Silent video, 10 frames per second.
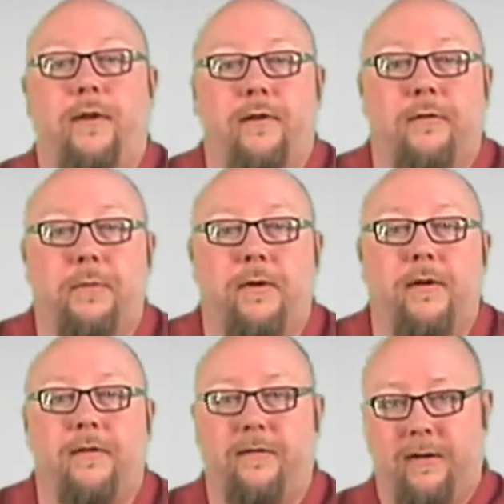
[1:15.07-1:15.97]

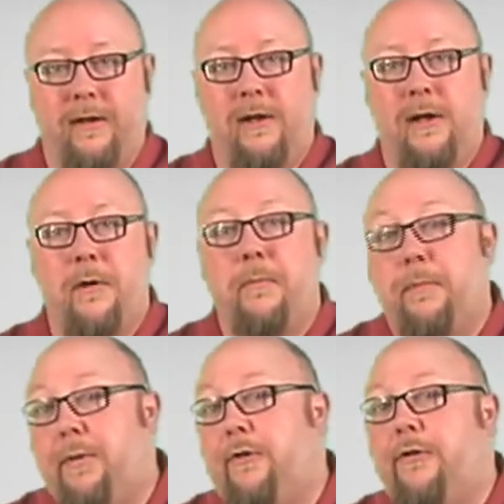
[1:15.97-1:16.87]
experience.
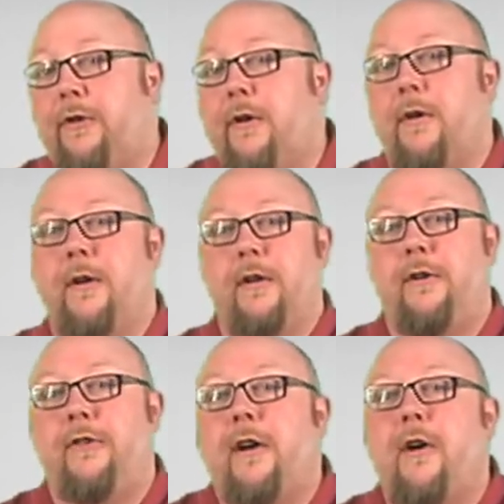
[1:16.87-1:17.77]
But be sure to
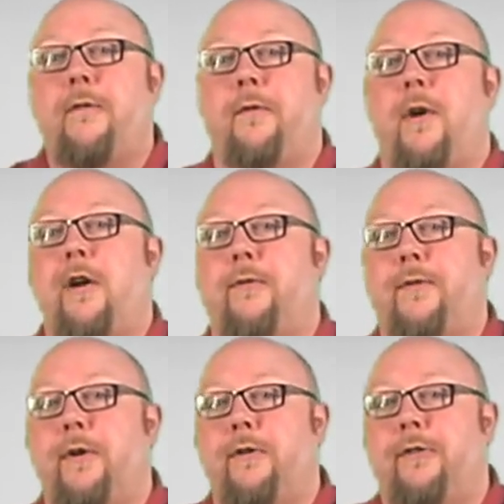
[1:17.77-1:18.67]
check out Verado
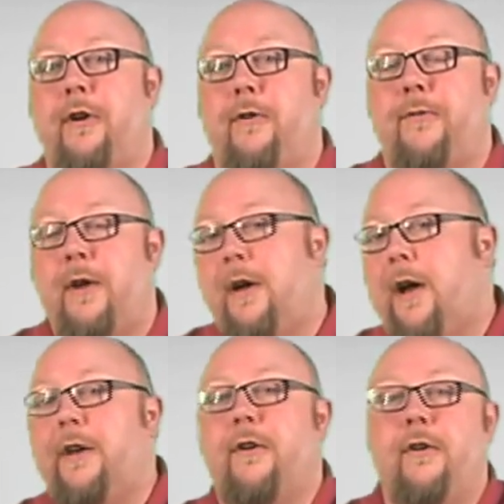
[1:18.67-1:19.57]
for yourself.
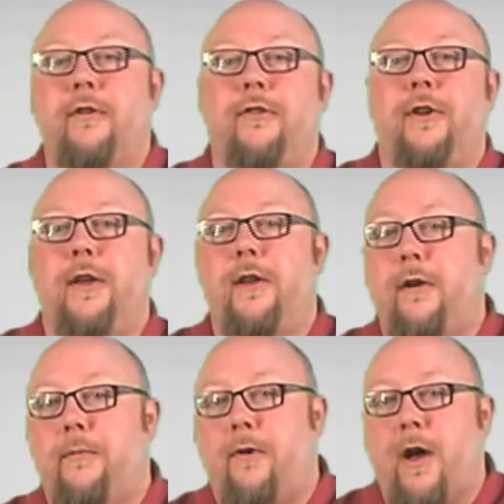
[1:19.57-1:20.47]
I'd encourage you to get
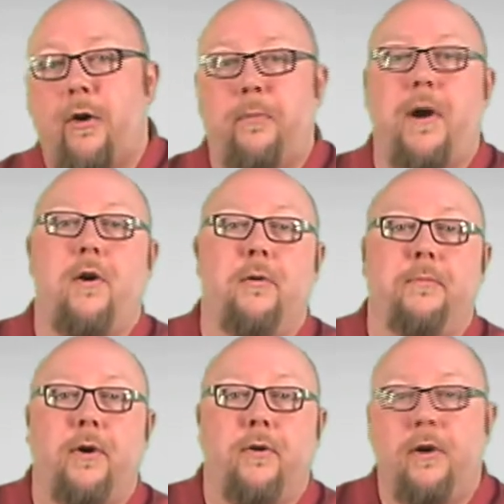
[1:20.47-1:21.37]
in a Verado powered
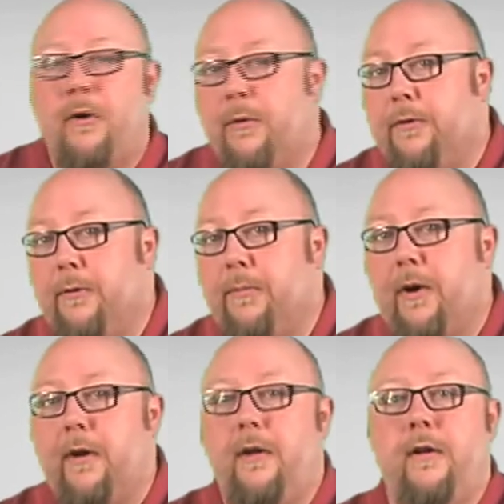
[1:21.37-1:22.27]
boat with your
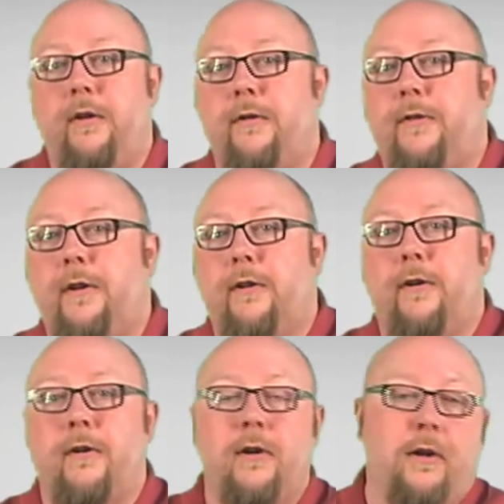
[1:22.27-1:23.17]
buddy, your
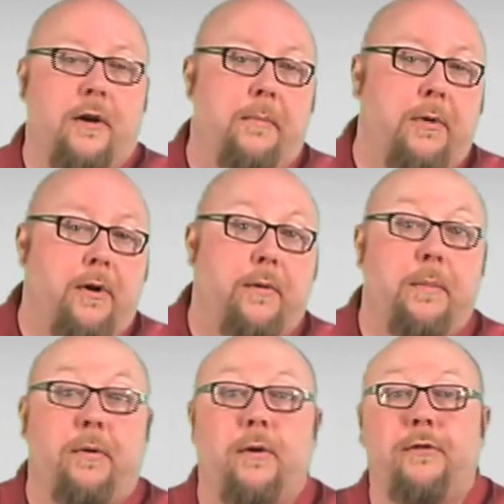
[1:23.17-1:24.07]
dealer, a Berkley
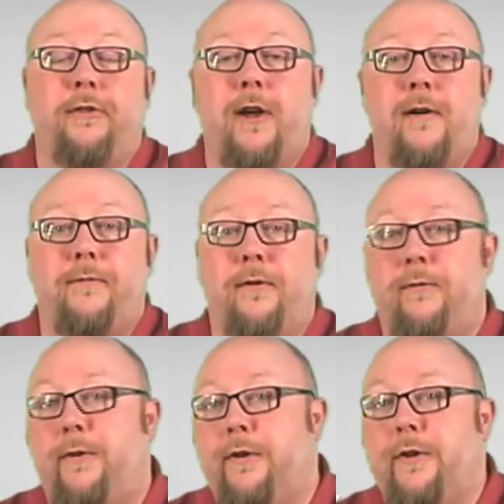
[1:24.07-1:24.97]
Pro Staff,
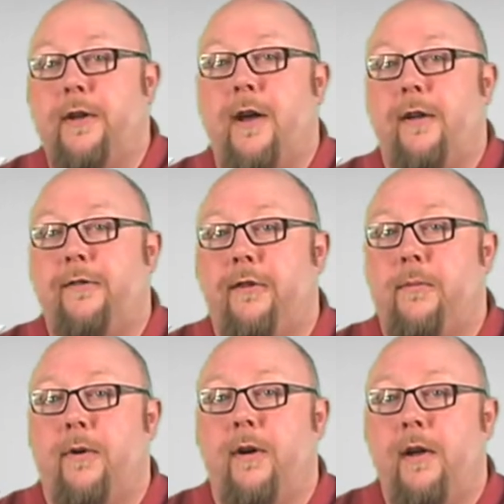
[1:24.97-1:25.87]
fishing guide
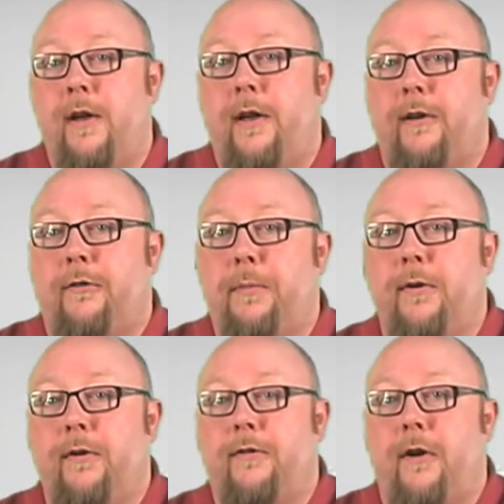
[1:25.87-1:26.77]
somewhere, and
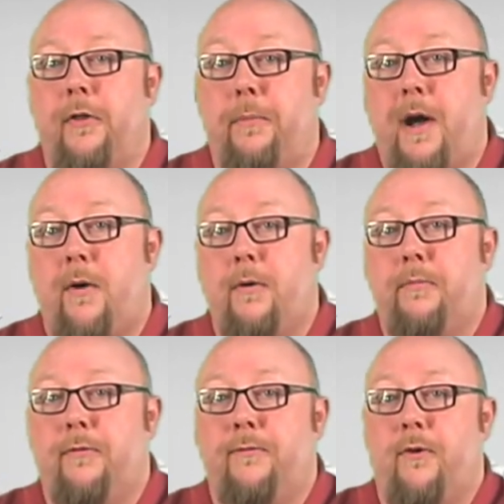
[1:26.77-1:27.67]
experience all the power and
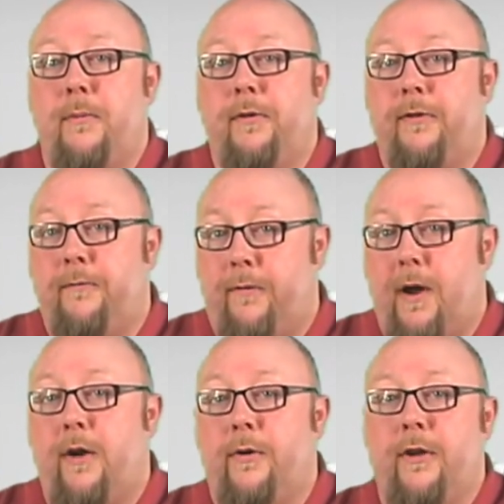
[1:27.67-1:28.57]
performance that
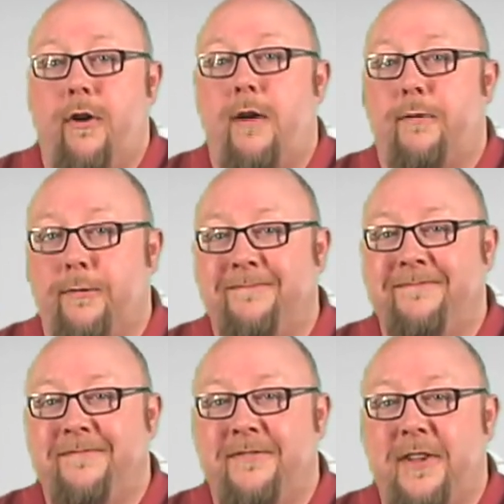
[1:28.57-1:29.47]
Verado can offer.
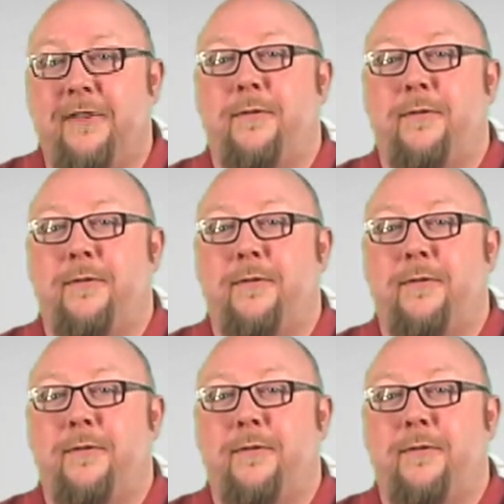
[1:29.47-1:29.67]
Thanks for